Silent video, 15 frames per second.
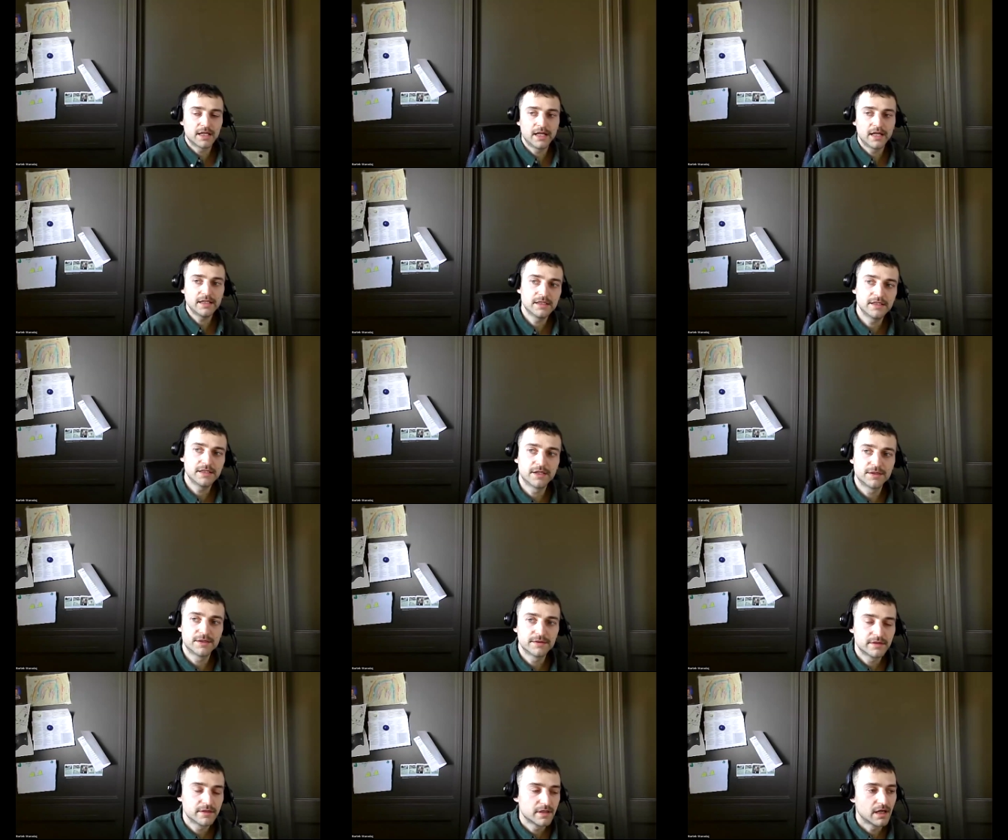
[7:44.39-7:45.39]
And
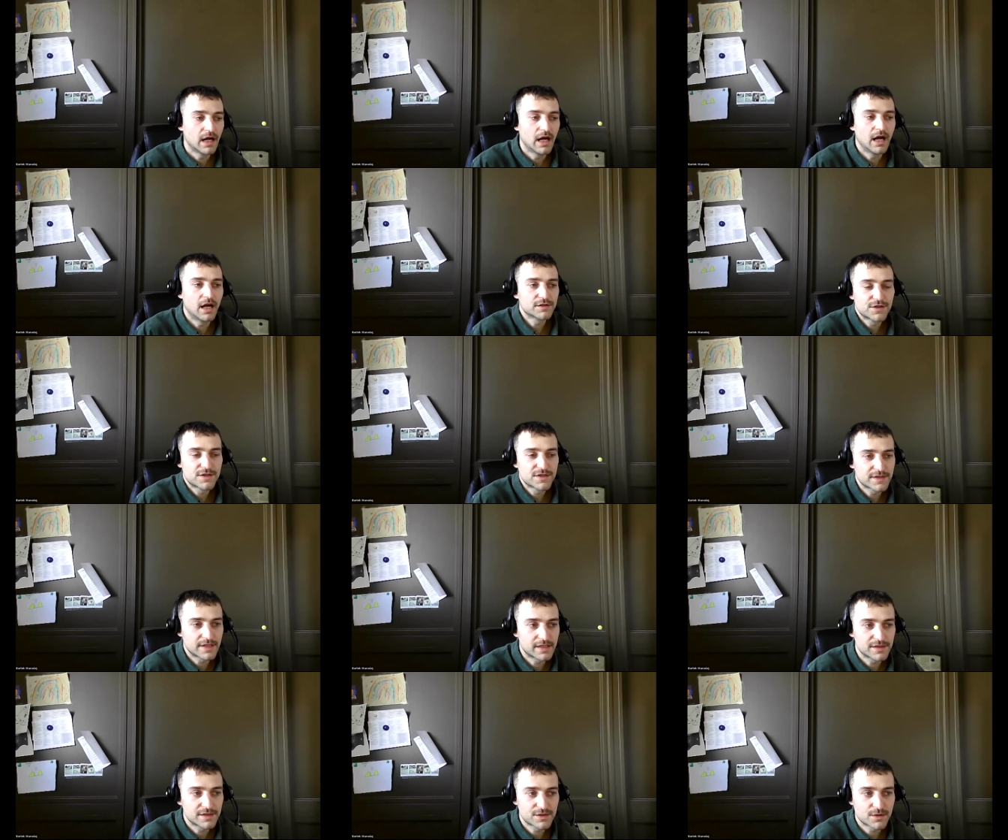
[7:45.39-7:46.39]
also just
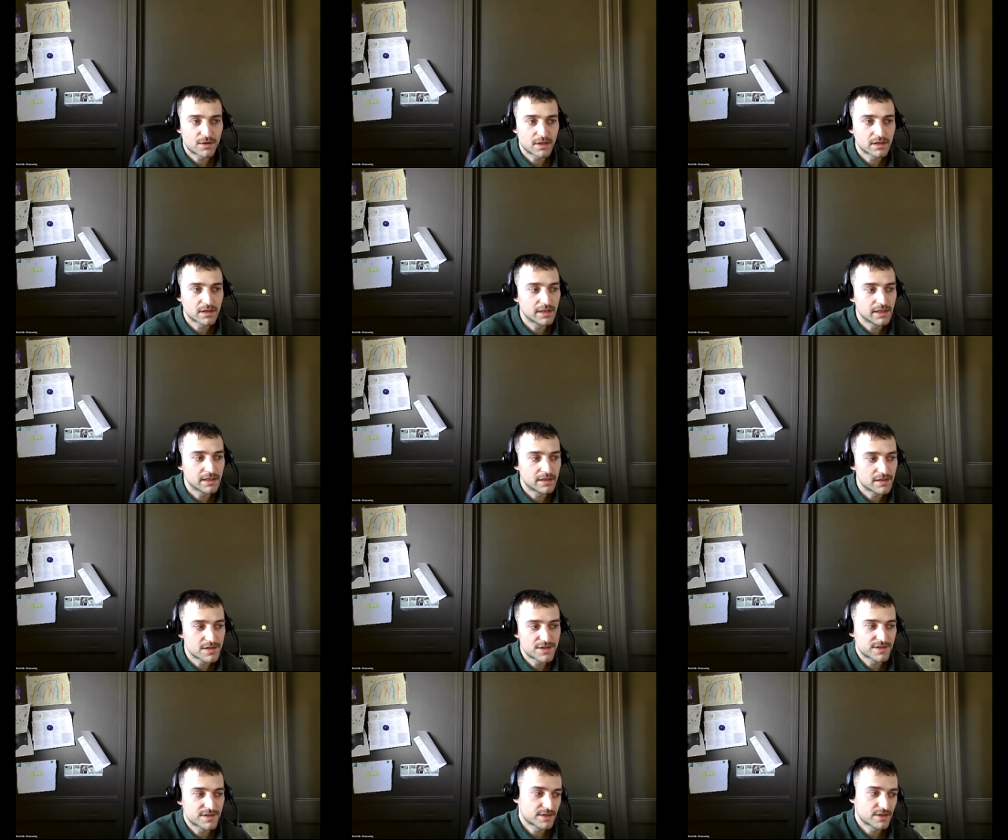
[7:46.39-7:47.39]
like historically, there's
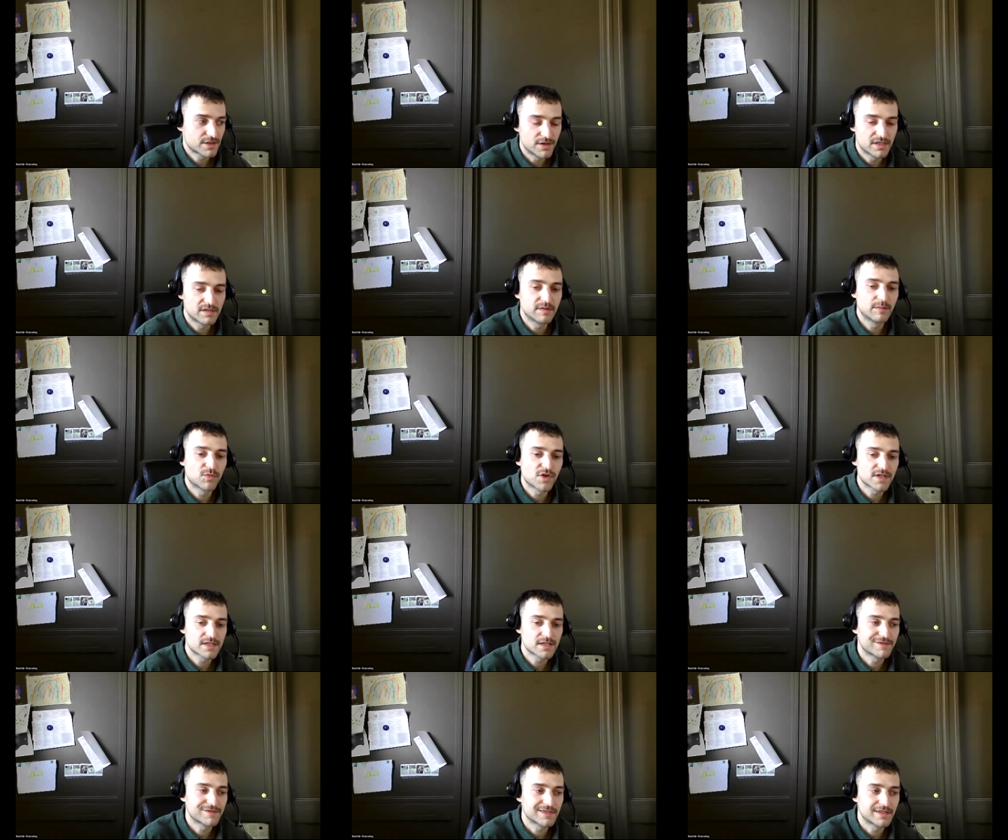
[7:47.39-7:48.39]
just going to be more
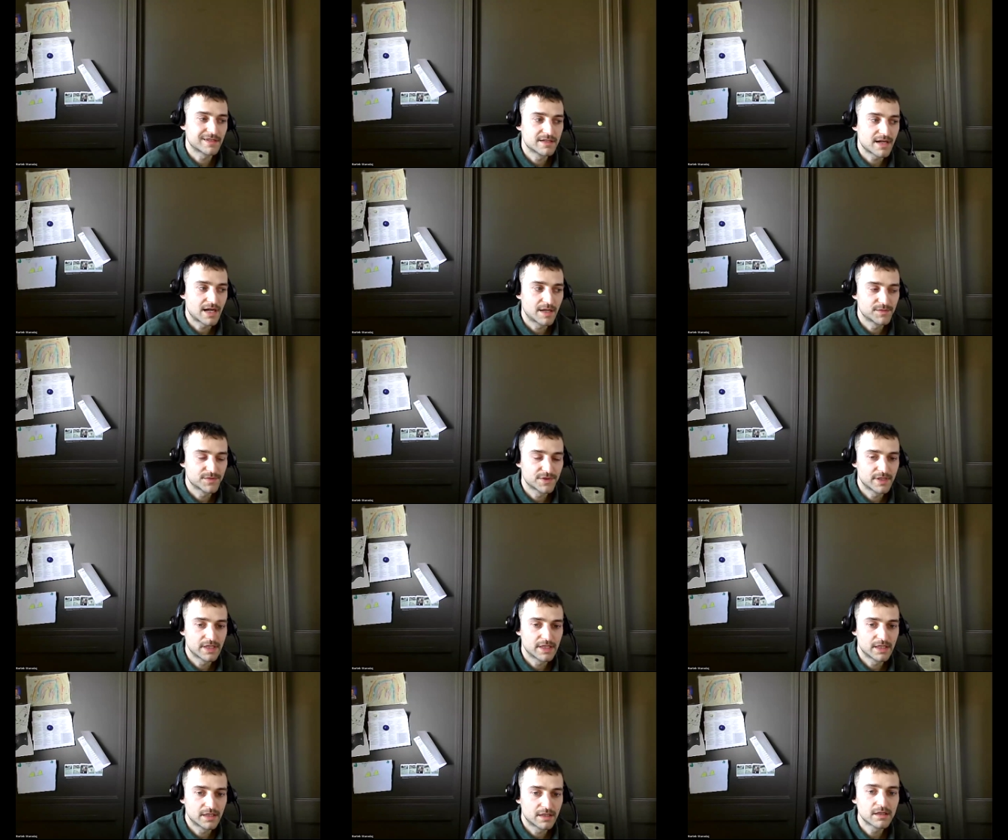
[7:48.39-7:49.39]
stuff certain times of the
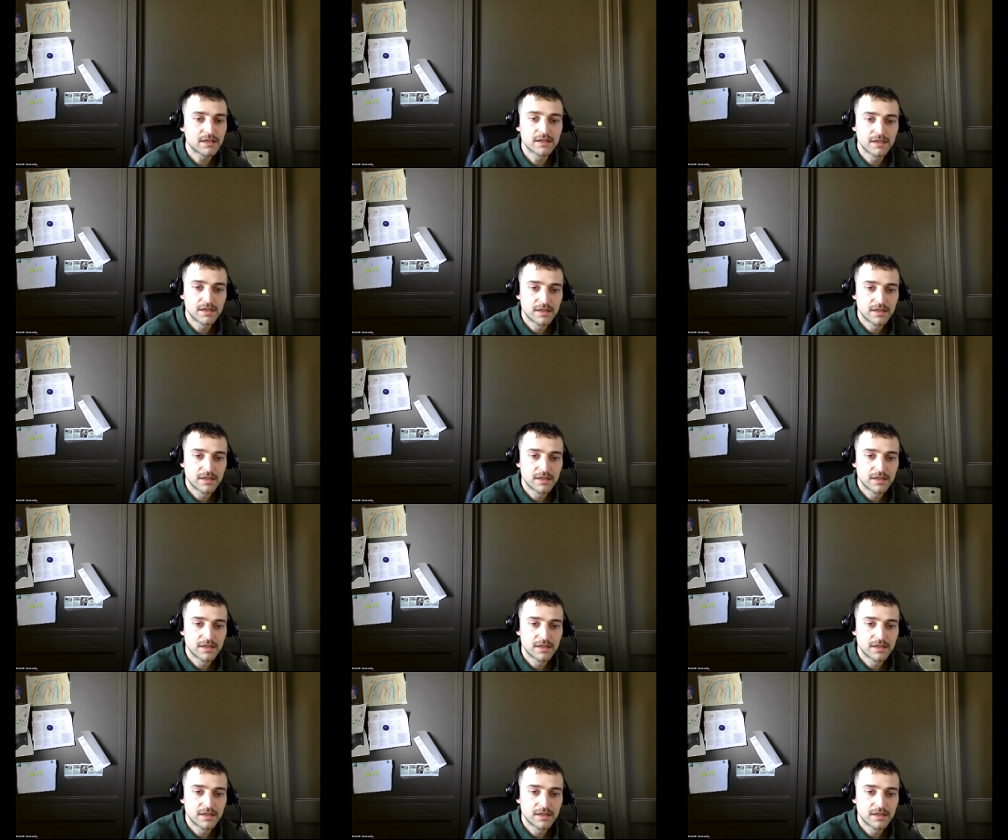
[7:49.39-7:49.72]
year.